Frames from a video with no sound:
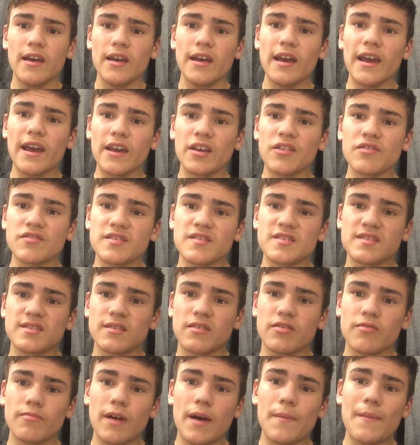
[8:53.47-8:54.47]
he
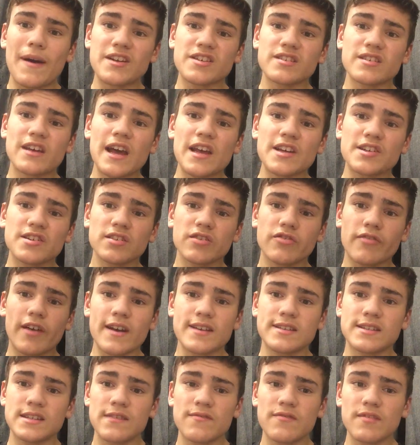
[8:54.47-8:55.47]
uses imagination and
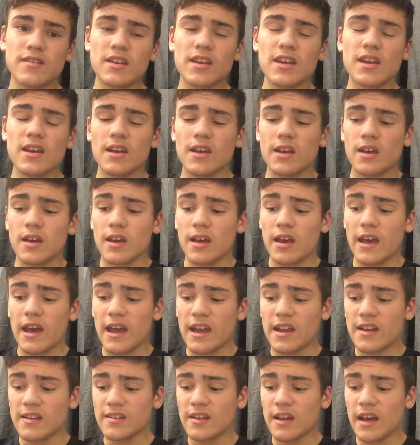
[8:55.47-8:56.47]
creativity,
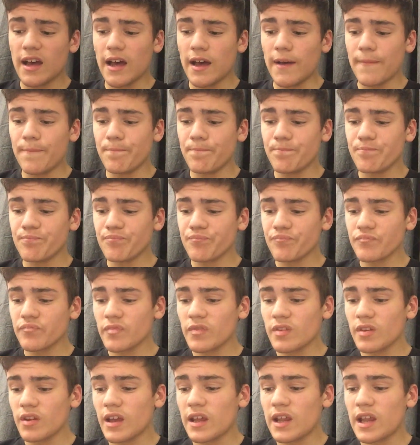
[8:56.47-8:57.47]
and
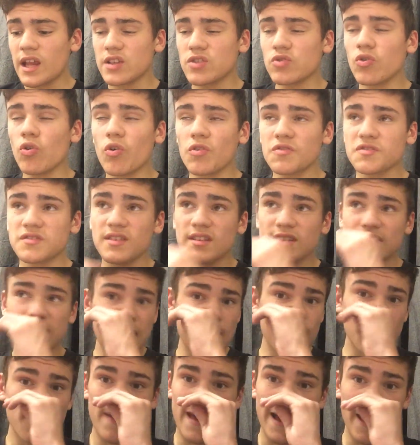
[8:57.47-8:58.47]
he talks to the
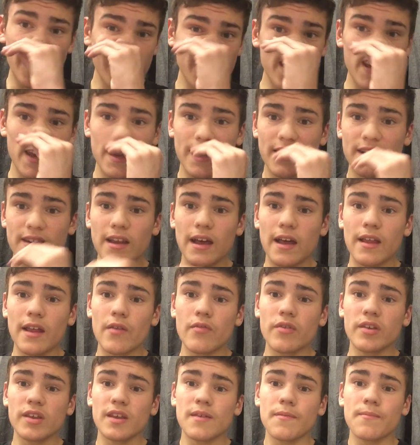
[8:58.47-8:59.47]
team about it, and
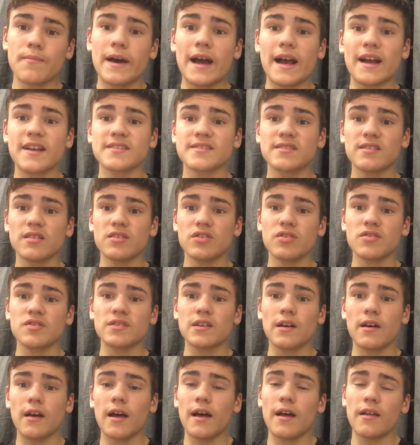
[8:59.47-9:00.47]
that really impacts the
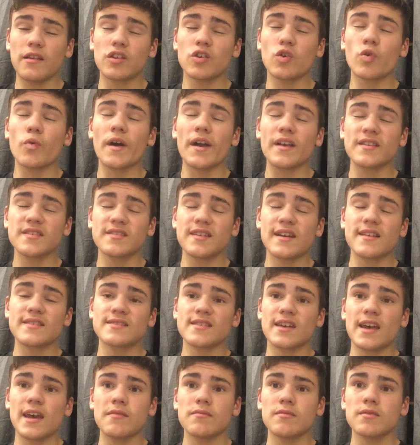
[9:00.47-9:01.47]
the Queensland
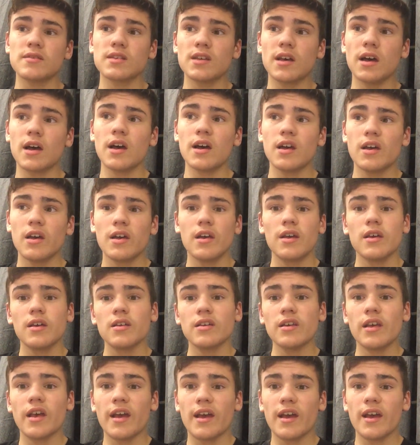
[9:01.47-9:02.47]
team. And I
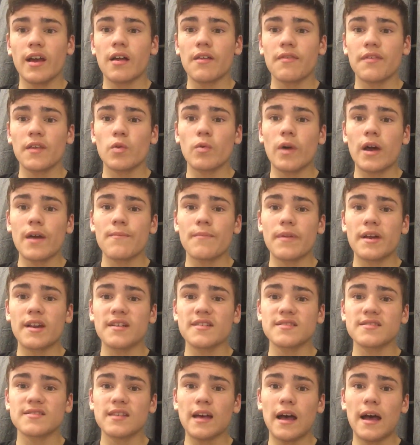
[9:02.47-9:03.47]
think Wayne Bennett's